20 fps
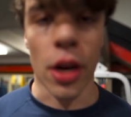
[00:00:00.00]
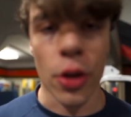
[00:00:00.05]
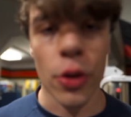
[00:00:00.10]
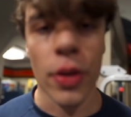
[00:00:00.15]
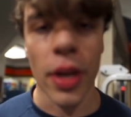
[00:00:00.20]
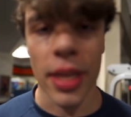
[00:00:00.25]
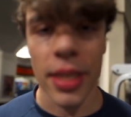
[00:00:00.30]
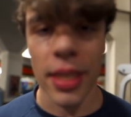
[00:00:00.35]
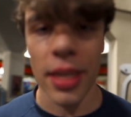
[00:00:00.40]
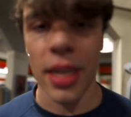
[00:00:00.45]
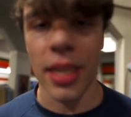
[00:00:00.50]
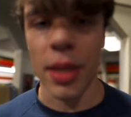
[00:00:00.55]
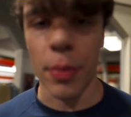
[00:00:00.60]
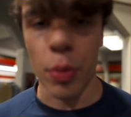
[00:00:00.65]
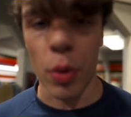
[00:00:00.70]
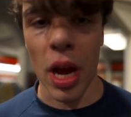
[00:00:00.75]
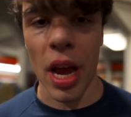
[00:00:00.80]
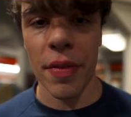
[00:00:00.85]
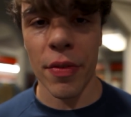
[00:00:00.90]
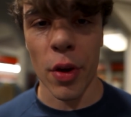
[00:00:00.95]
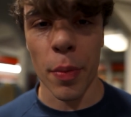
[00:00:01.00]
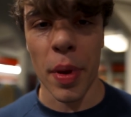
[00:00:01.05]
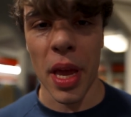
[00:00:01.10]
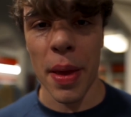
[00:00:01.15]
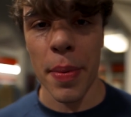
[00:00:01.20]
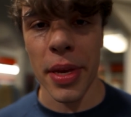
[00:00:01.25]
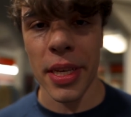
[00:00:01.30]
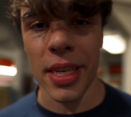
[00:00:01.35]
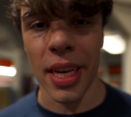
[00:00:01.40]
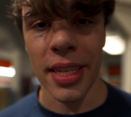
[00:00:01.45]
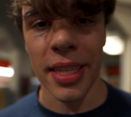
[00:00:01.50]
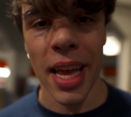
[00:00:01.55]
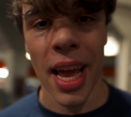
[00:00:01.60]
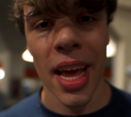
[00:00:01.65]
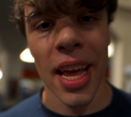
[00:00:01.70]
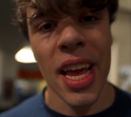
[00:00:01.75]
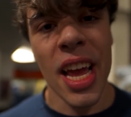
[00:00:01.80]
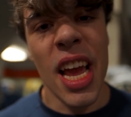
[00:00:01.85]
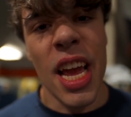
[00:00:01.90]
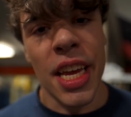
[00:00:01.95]
Are you guys gonna deprive your babies like
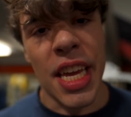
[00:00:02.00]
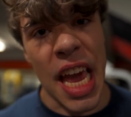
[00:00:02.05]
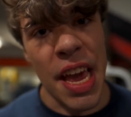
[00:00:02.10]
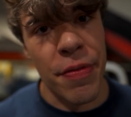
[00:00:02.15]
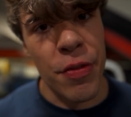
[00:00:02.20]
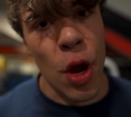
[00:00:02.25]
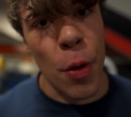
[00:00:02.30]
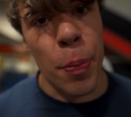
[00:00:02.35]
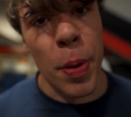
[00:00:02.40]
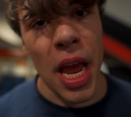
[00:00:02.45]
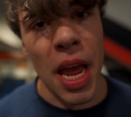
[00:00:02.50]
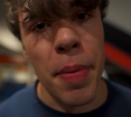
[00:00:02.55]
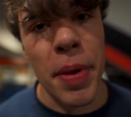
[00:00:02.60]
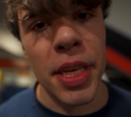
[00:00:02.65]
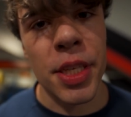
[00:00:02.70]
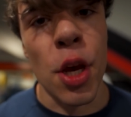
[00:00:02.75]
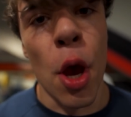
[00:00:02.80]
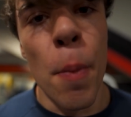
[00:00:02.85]
that? Give your babies